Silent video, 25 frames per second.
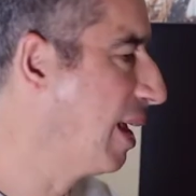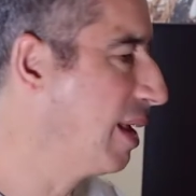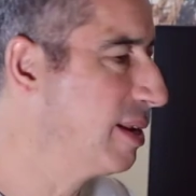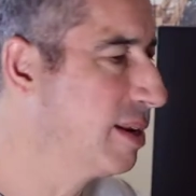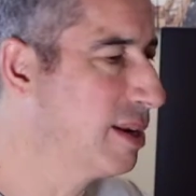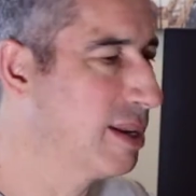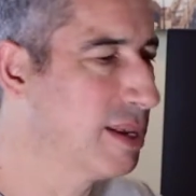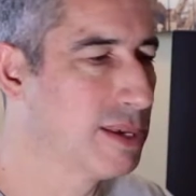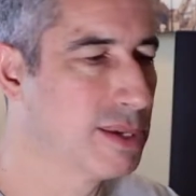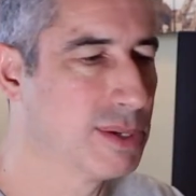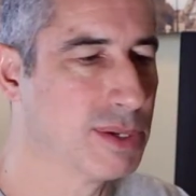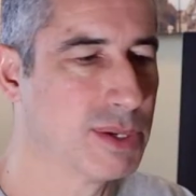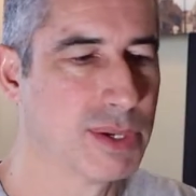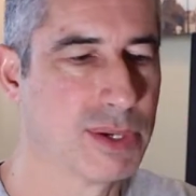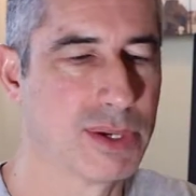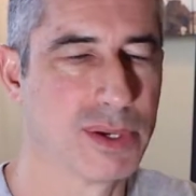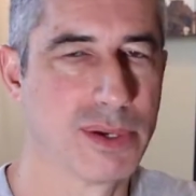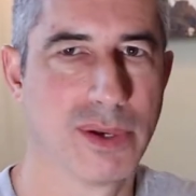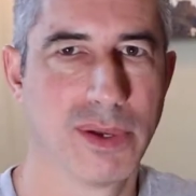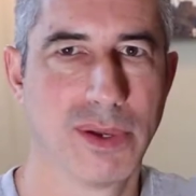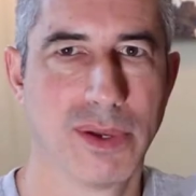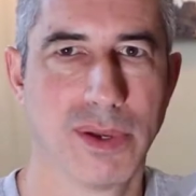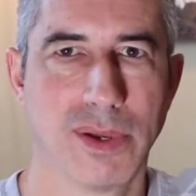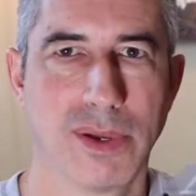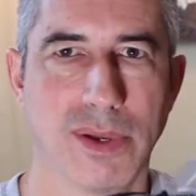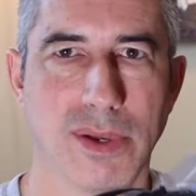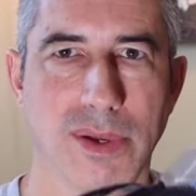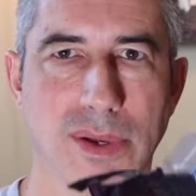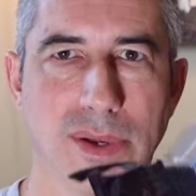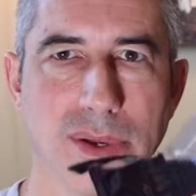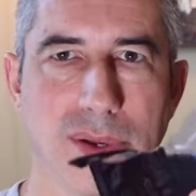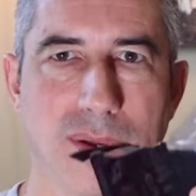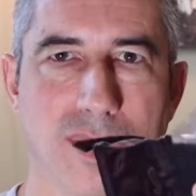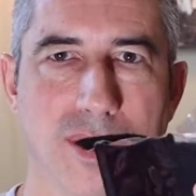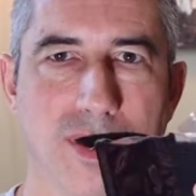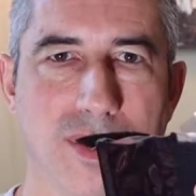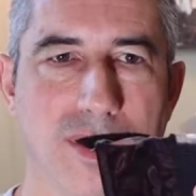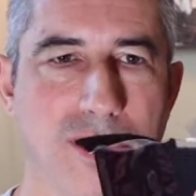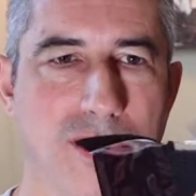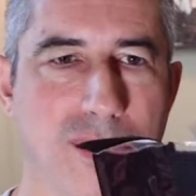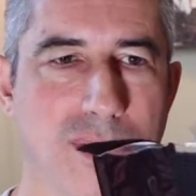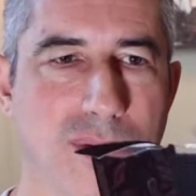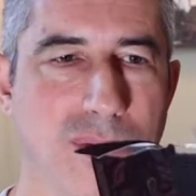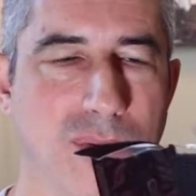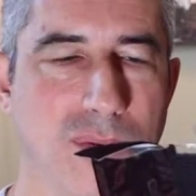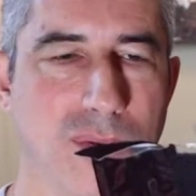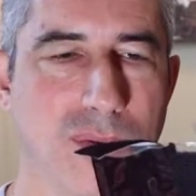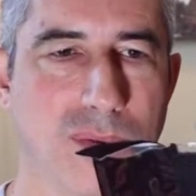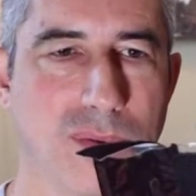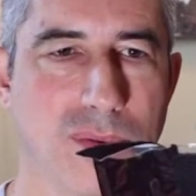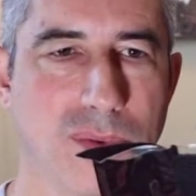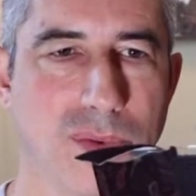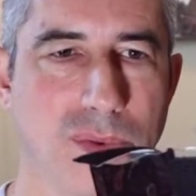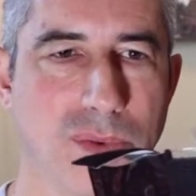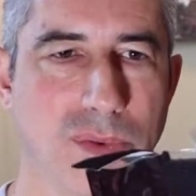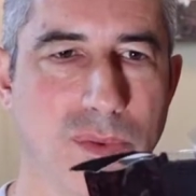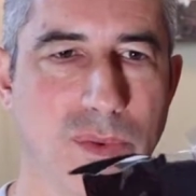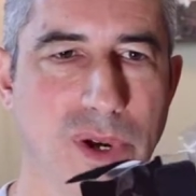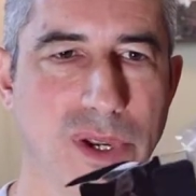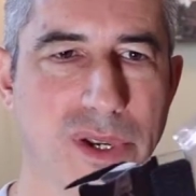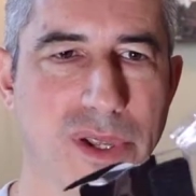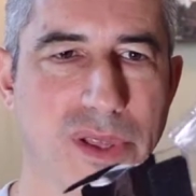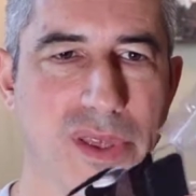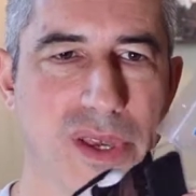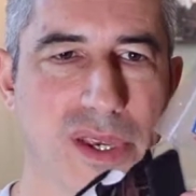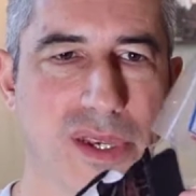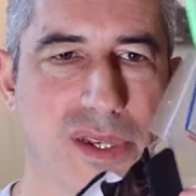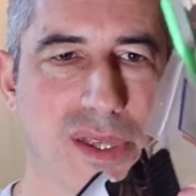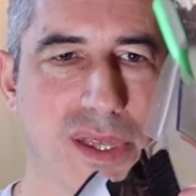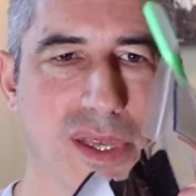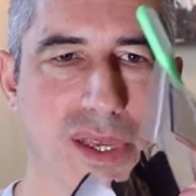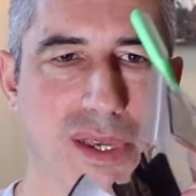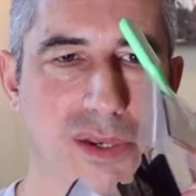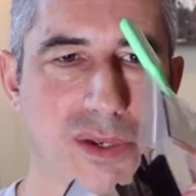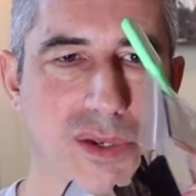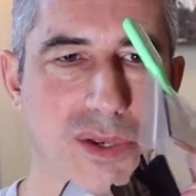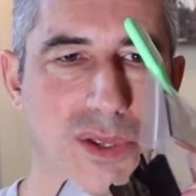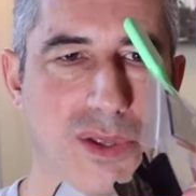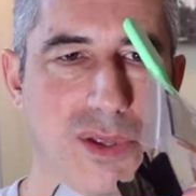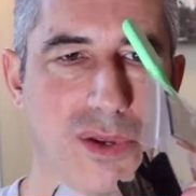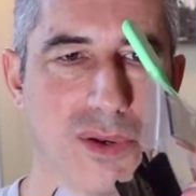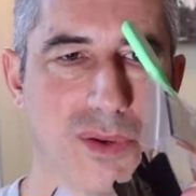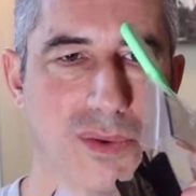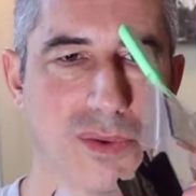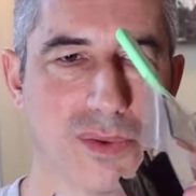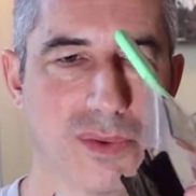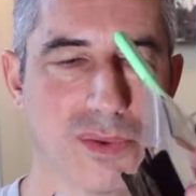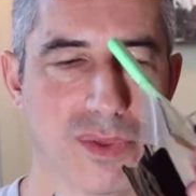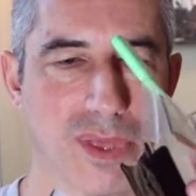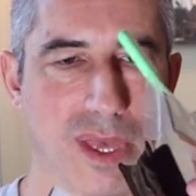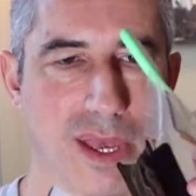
end is, what do these things do